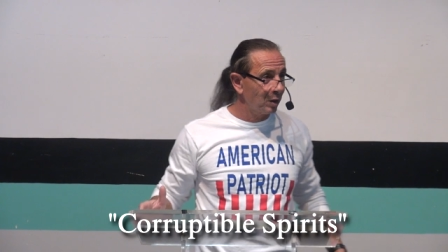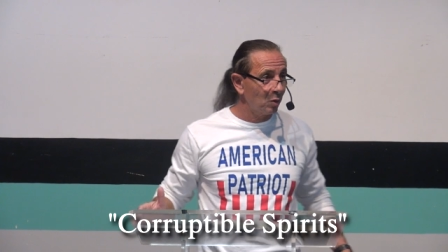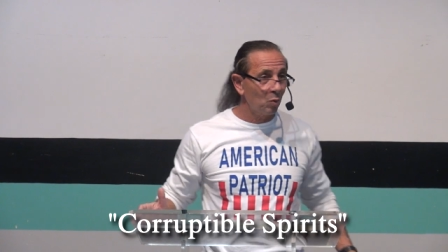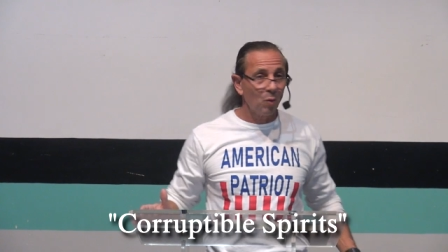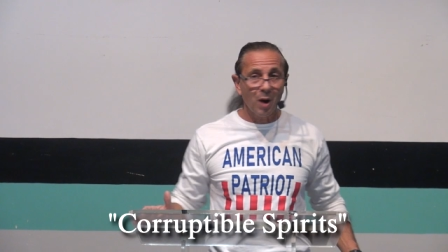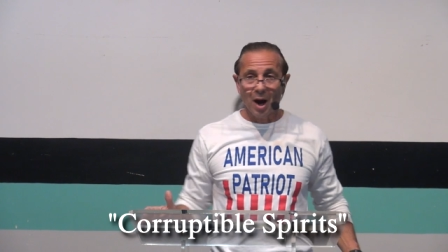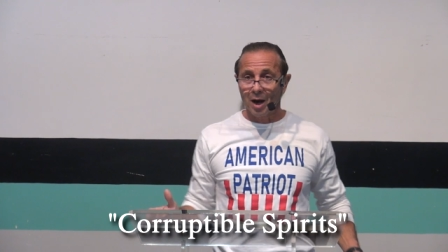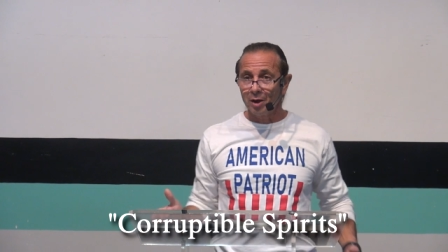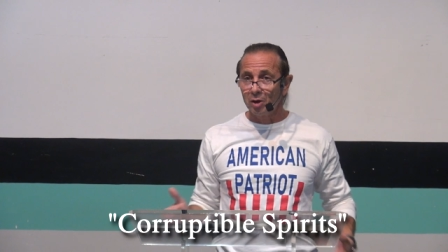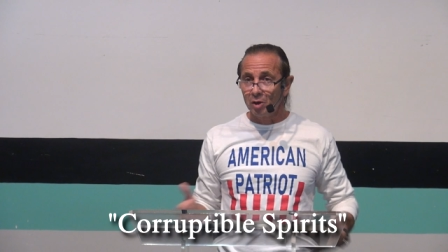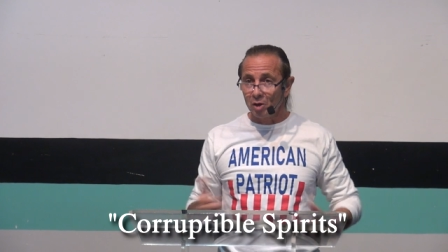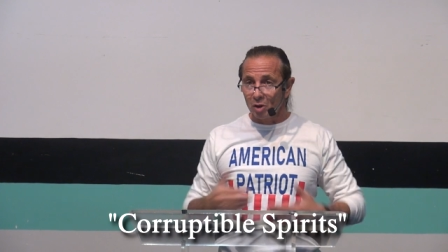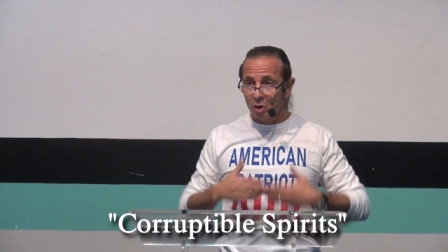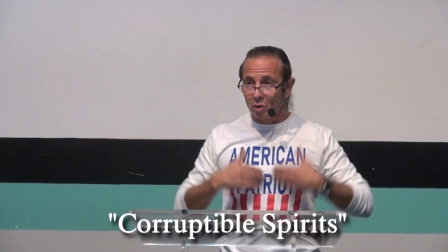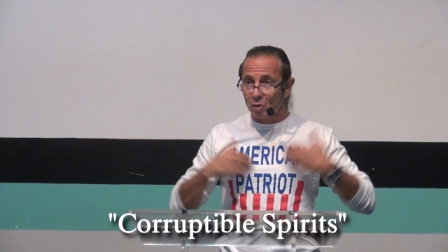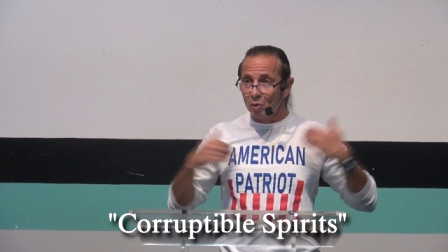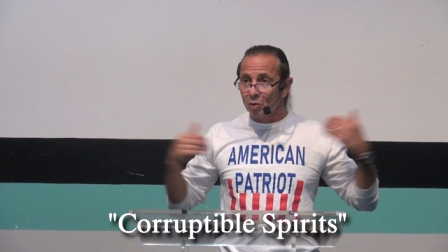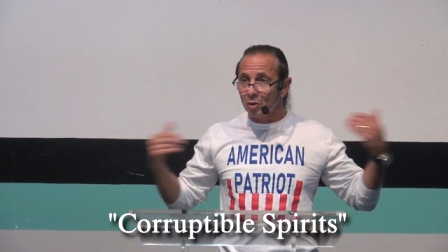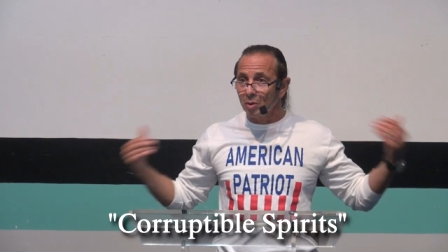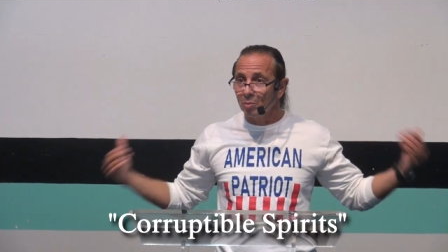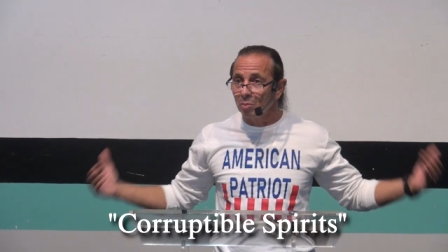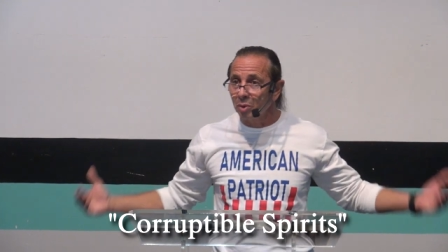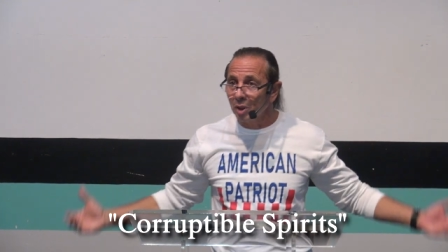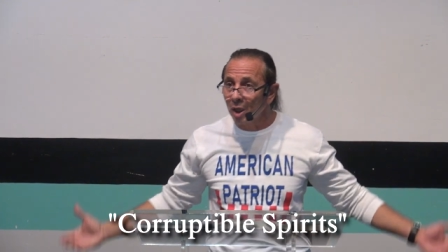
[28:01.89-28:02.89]
Why? Because
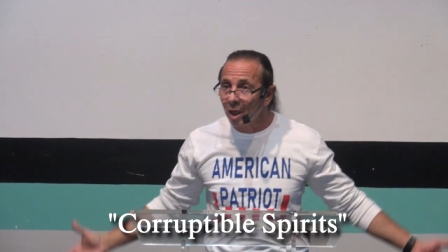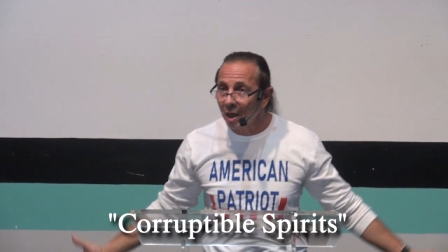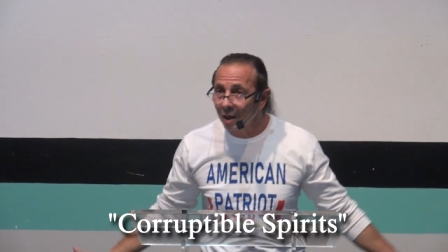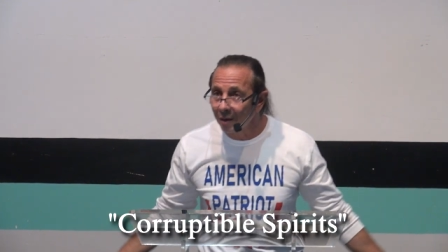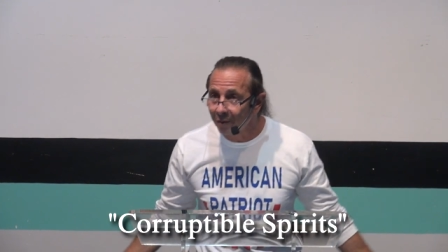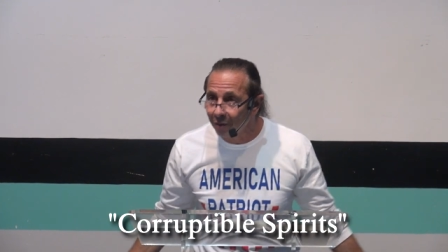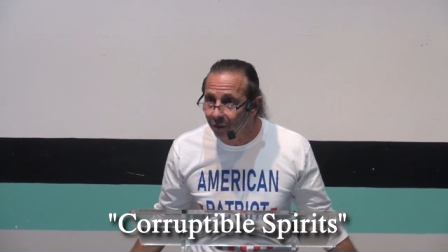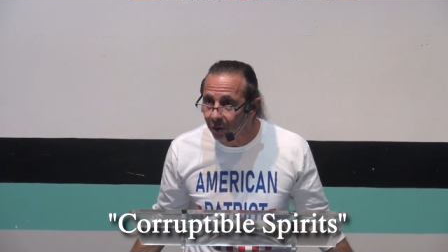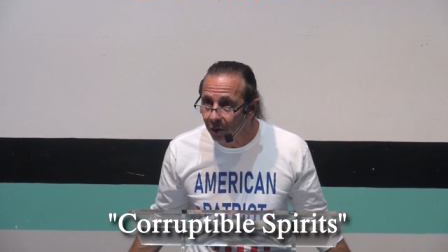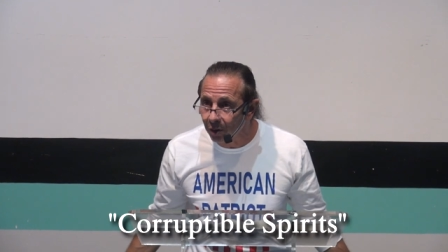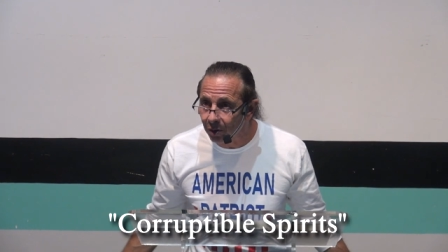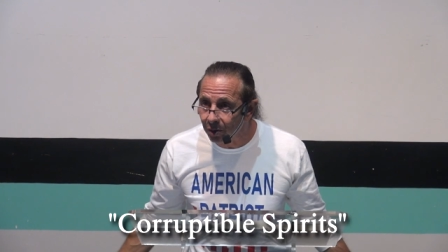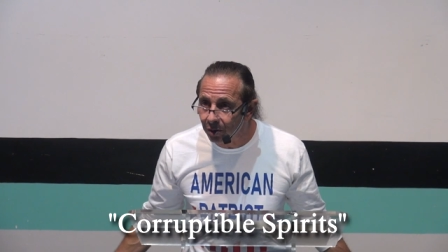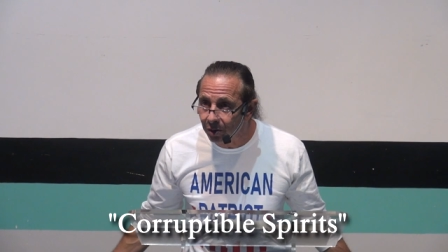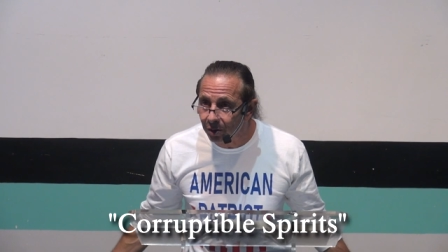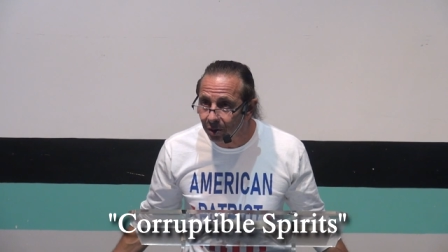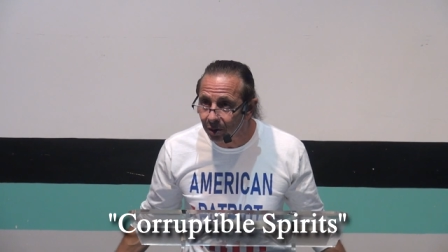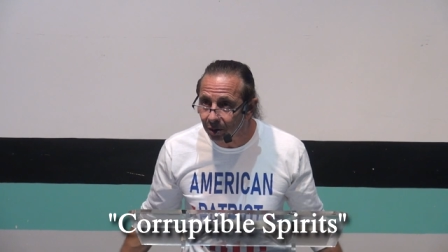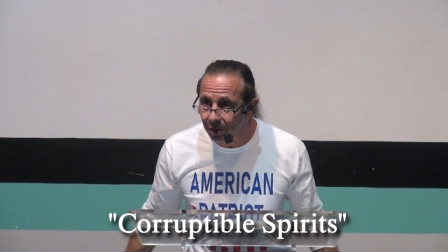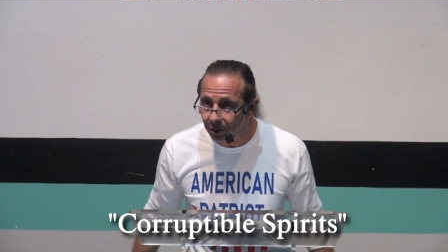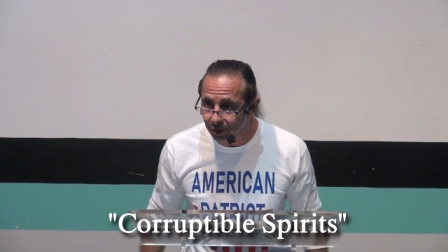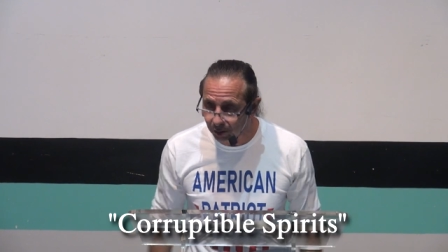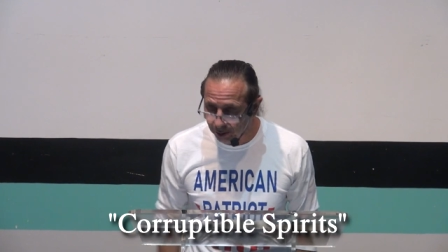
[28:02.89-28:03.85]
through the blood first.